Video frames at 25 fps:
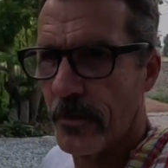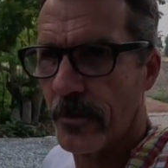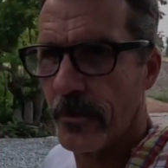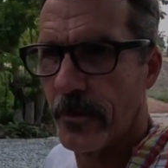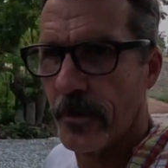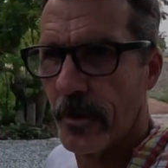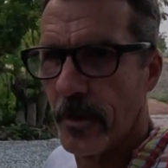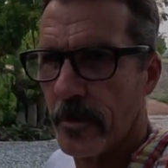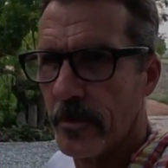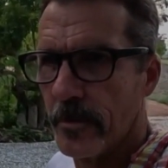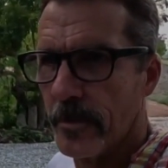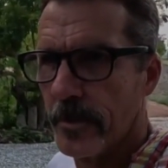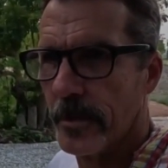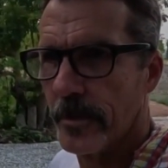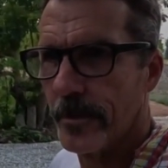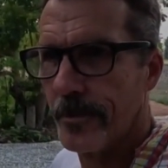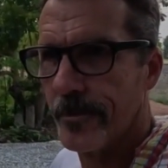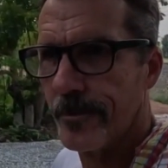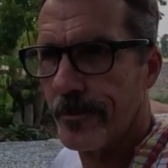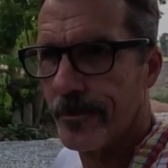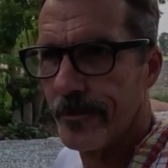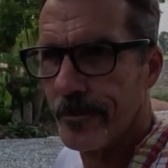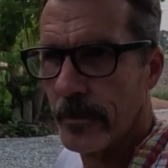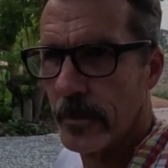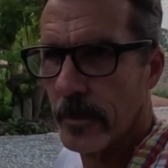or something
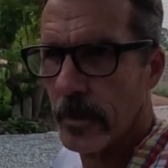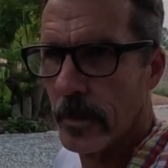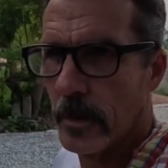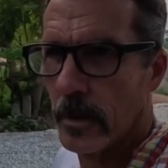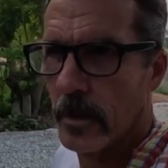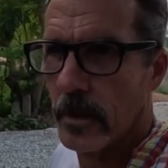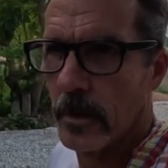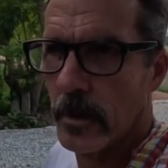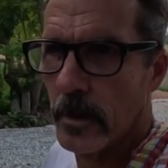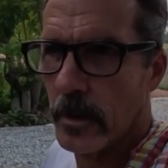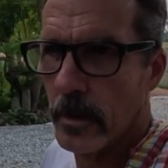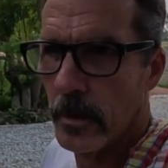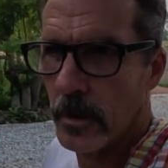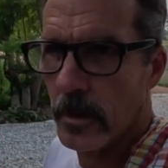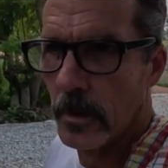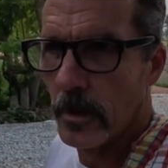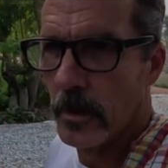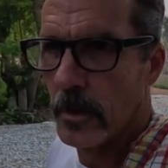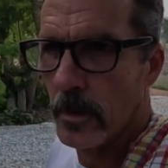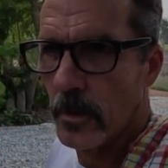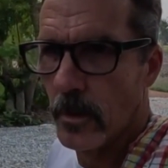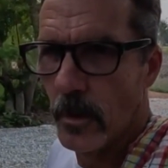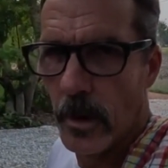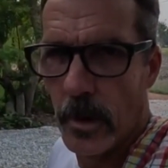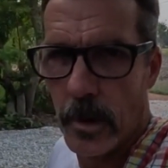
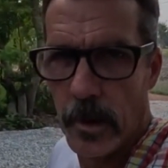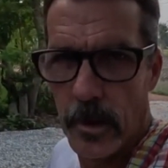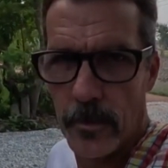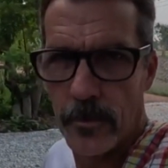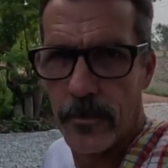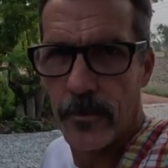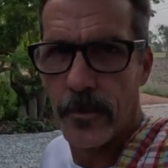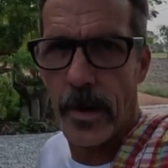and wound up